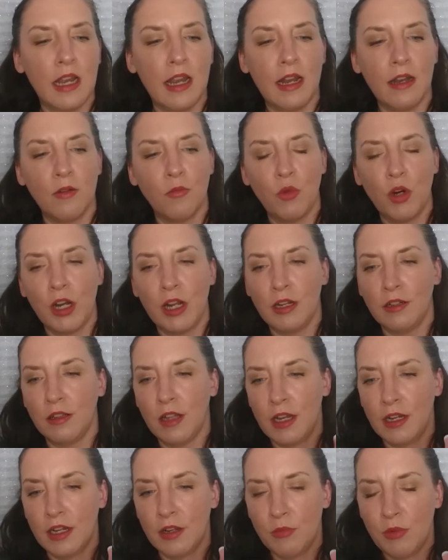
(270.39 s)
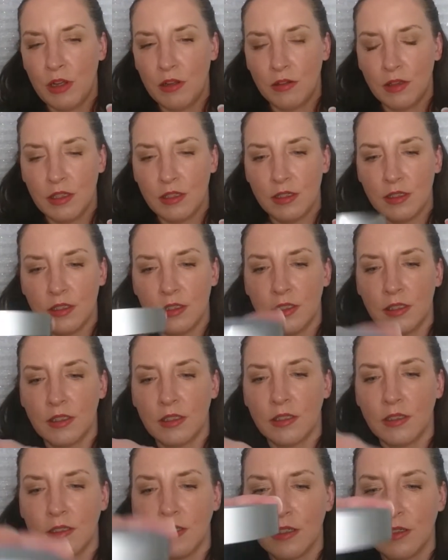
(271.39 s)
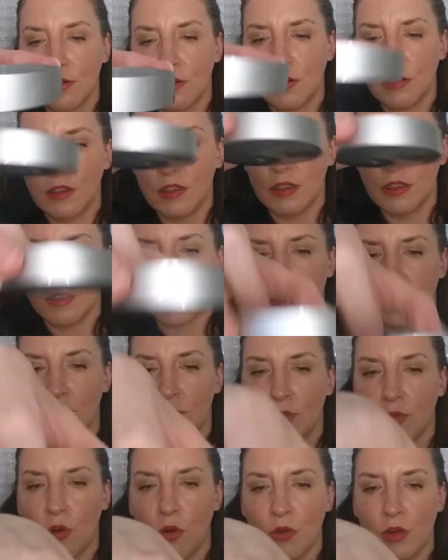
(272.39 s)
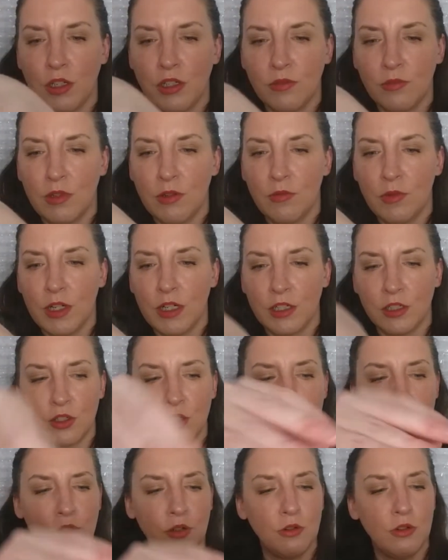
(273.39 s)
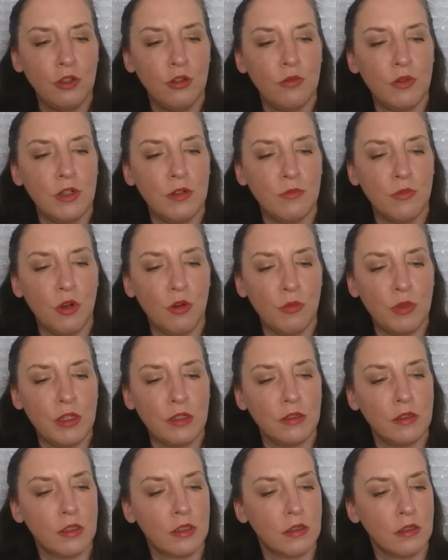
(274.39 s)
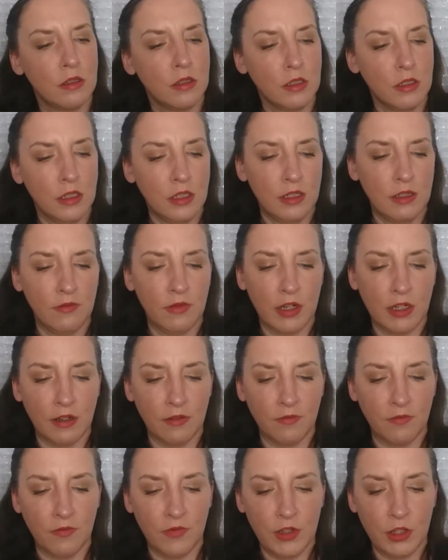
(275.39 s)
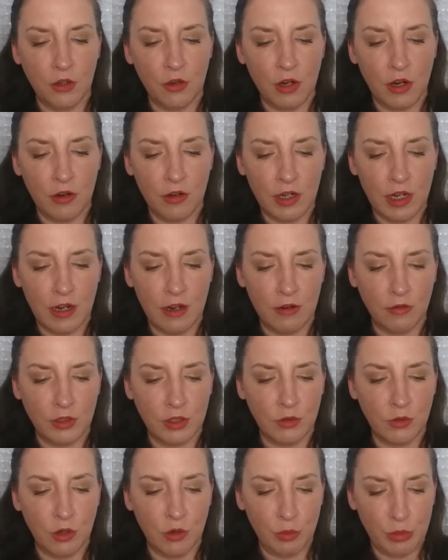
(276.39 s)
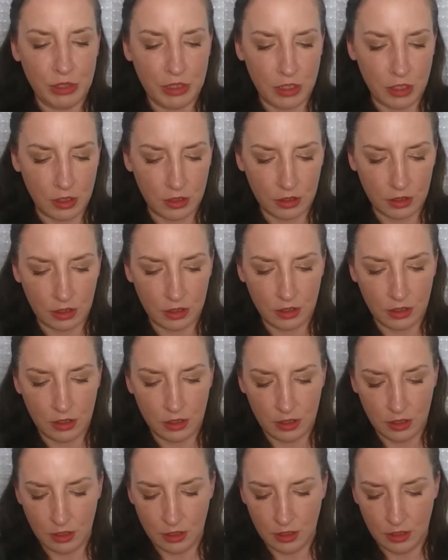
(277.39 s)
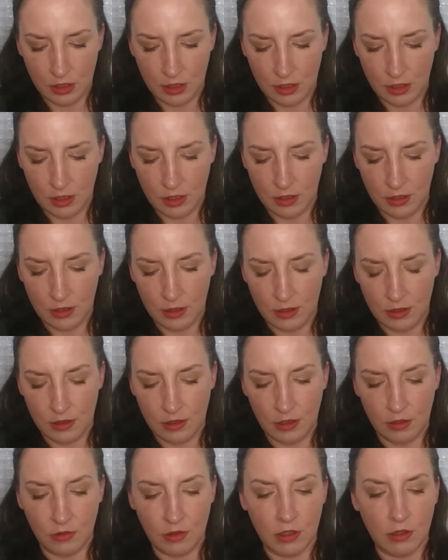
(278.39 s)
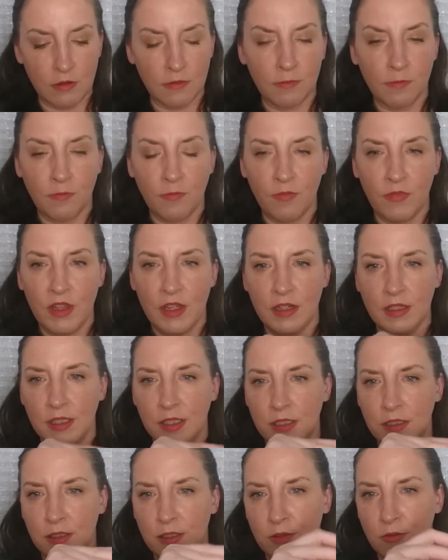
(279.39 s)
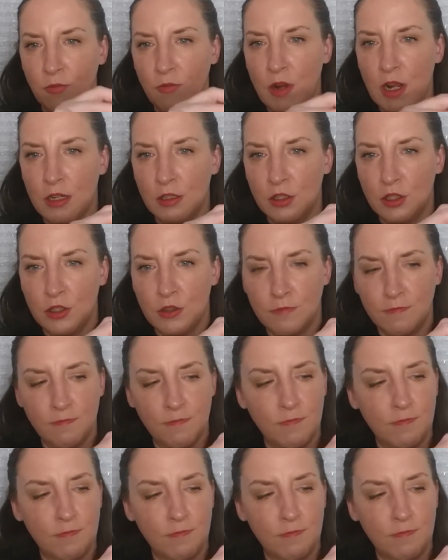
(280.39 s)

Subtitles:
And what I like about this is going to be what I show you in a moment. If I can figure out how to open it. There we go. Is this. Watch.